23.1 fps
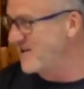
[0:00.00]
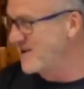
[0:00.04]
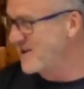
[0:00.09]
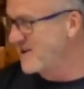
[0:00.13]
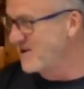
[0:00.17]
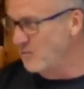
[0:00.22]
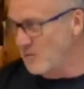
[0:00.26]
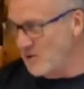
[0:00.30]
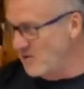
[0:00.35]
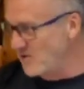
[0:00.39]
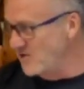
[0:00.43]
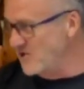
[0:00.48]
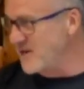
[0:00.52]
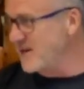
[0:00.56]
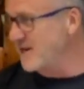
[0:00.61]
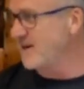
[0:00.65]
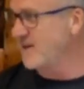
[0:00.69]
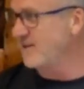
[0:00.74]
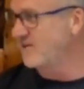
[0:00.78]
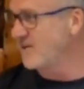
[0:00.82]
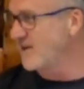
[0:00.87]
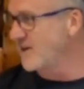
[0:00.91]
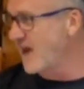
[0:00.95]
We don't need
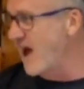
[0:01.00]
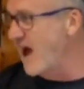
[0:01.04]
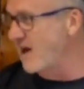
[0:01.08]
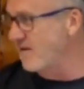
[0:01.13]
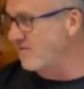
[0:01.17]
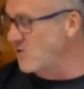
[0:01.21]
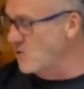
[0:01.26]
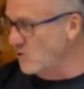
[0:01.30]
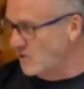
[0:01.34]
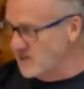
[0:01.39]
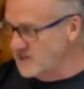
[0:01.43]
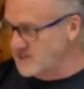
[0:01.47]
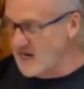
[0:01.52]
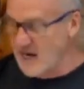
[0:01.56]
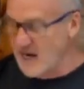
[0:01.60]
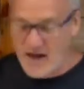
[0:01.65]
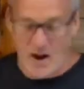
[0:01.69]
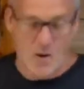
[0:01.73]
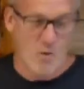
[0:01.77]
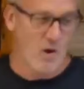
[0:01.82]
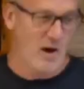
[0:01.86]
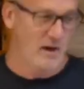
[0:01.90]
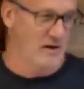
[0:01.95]
anything out of you because I got
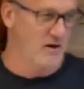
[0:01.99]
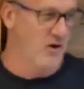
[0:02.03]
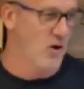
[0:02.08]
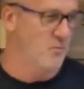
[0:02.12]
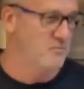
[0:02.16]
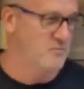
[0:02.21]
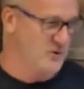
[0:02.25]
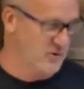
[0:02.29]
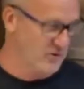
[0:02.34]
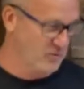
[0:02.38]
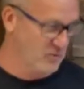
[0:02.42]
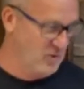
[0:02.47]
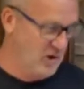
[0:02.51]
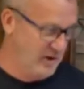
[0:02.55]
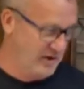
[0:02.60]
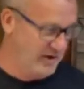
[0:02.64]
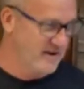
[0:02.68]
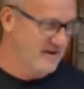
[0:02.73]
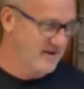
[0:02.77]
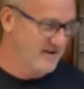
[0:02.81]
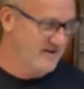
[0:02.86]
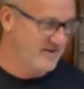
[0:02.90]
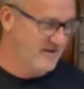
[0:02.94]
Well of Hope doing work,
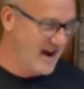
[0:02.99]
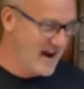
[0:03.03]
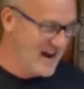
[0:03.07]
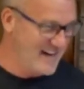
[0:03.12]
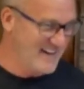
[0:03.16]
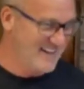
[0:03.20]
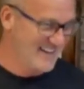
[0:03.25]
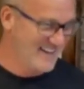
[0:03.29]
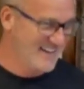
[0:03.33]
right?